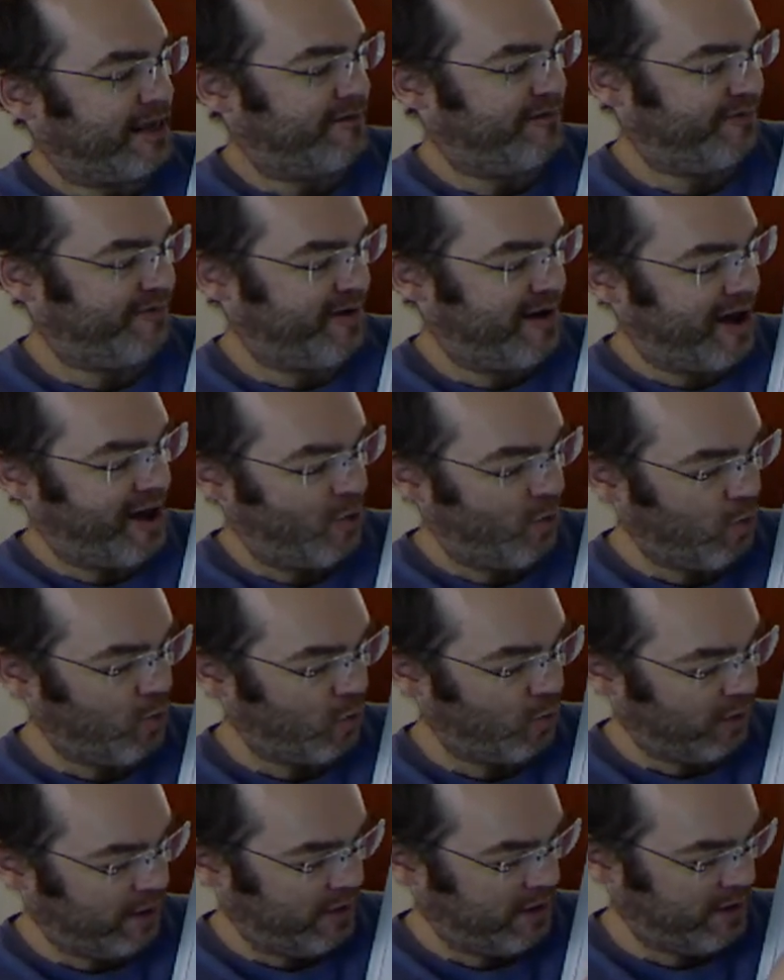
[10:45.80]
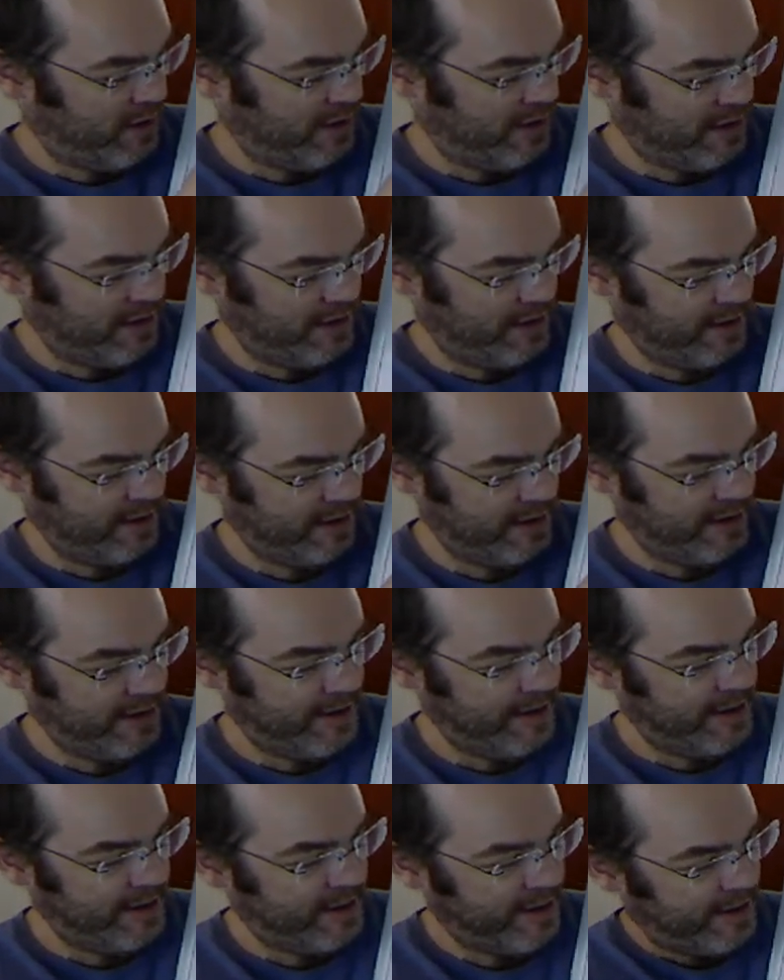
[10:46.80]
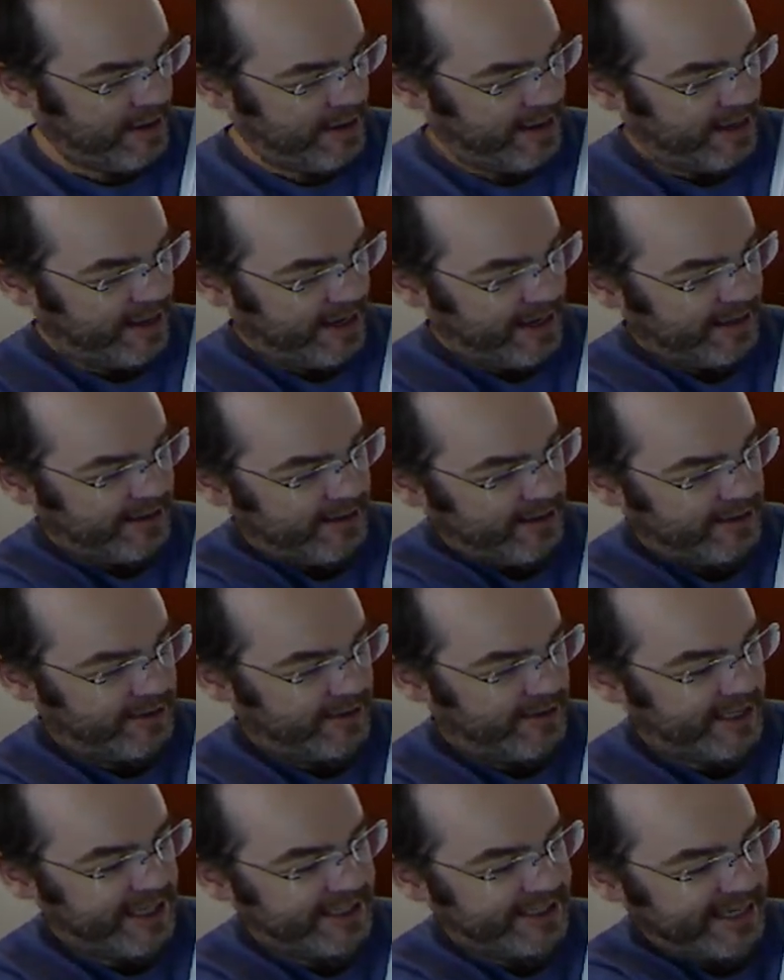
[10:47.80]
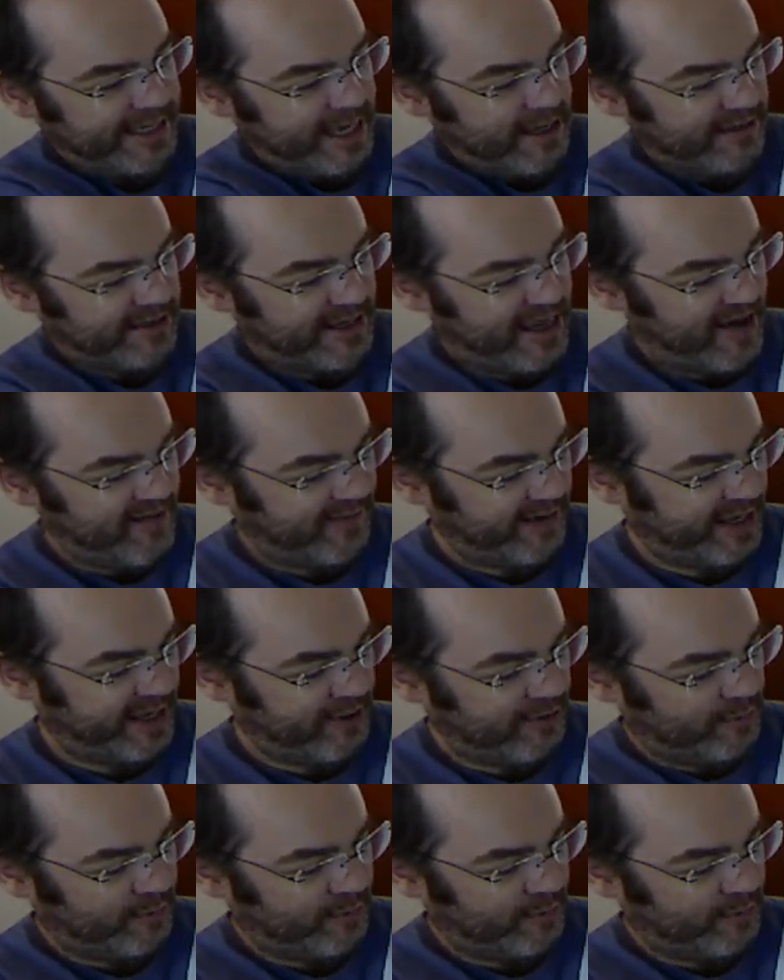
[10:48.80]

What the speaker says: a firewall in that these cells have killed